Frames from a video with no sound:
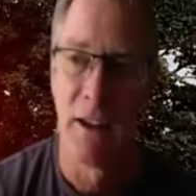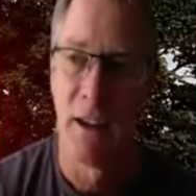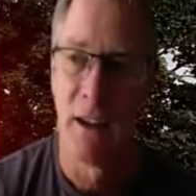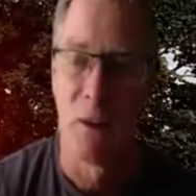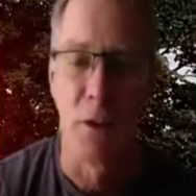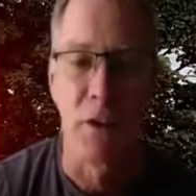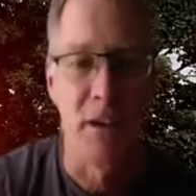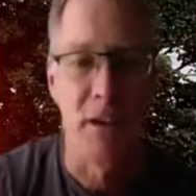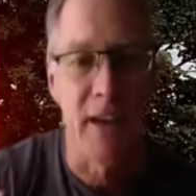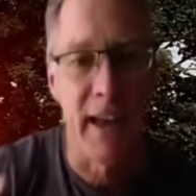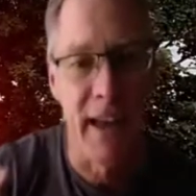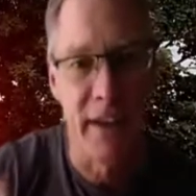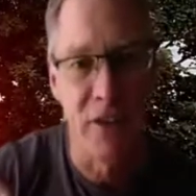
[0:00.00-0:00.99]
we can
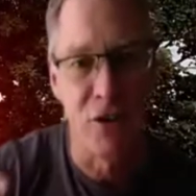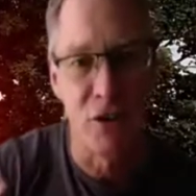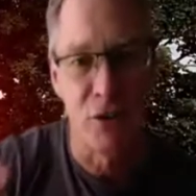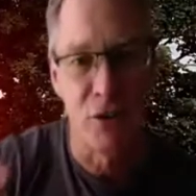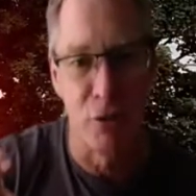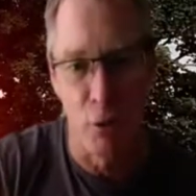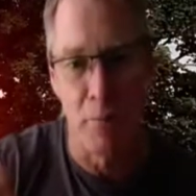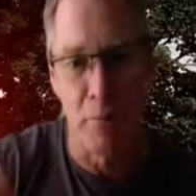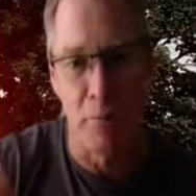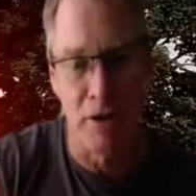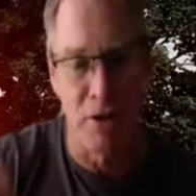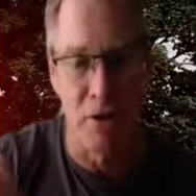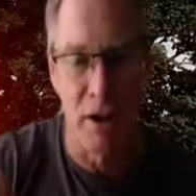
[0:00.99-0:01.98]
take energy from one
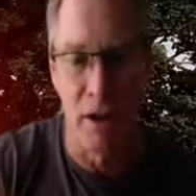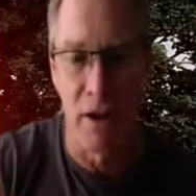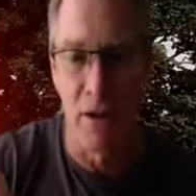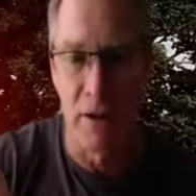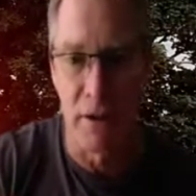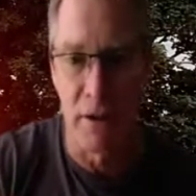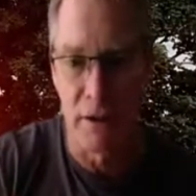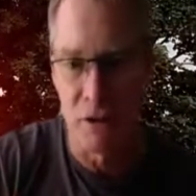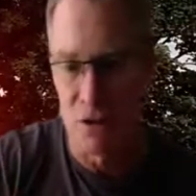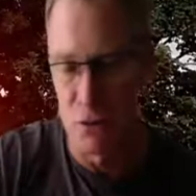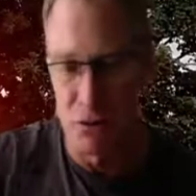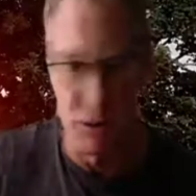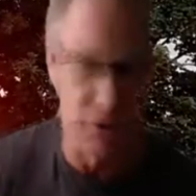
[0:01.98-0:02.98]
muscle area to
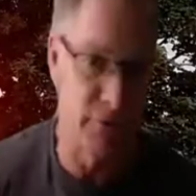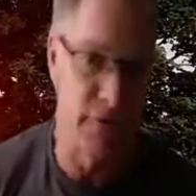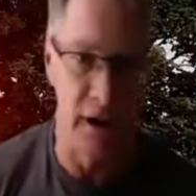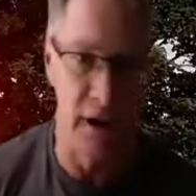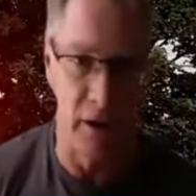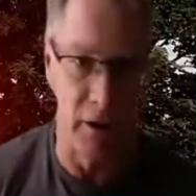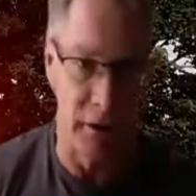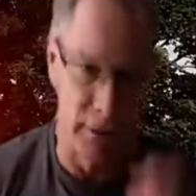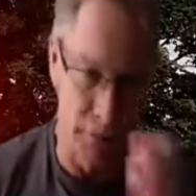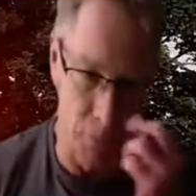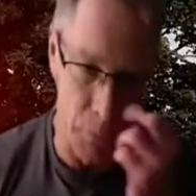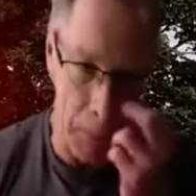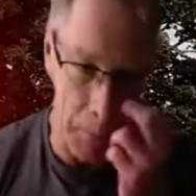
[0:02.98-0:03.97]
a different area as
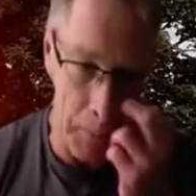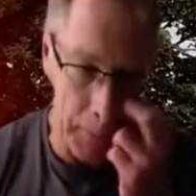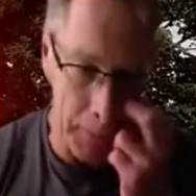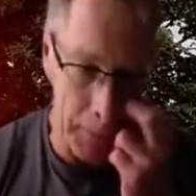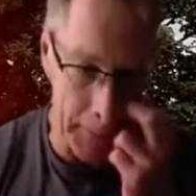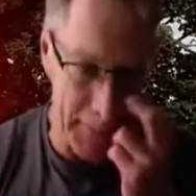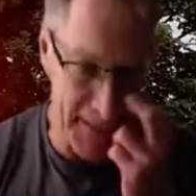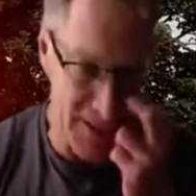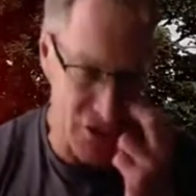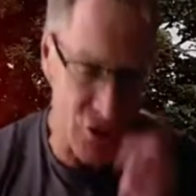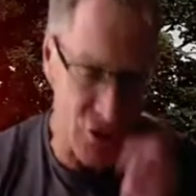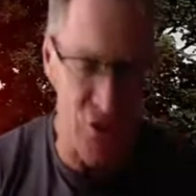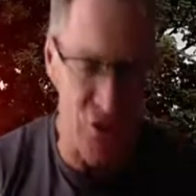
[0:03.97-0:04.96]
well. And this is
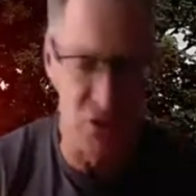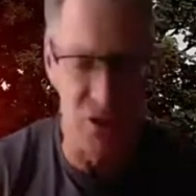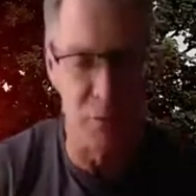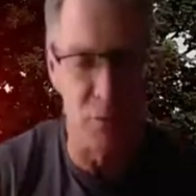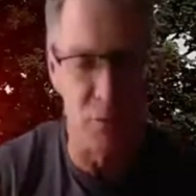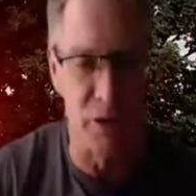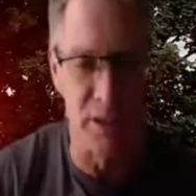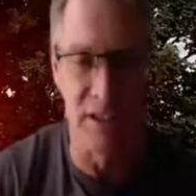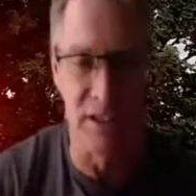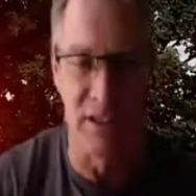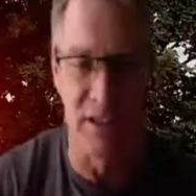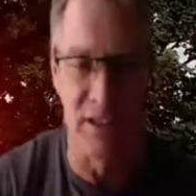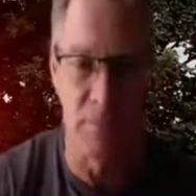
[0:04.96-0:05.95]
all using the meridian
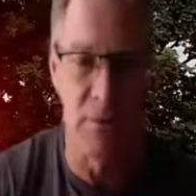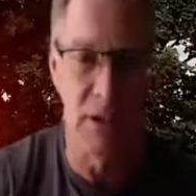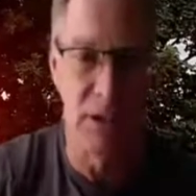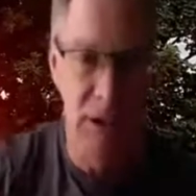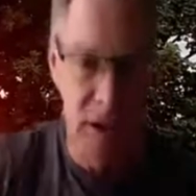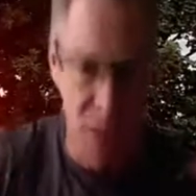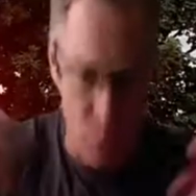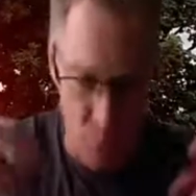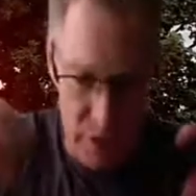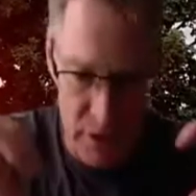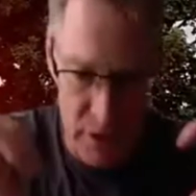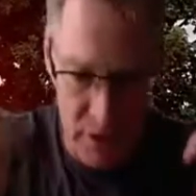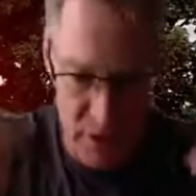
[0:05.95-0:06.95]
systems within this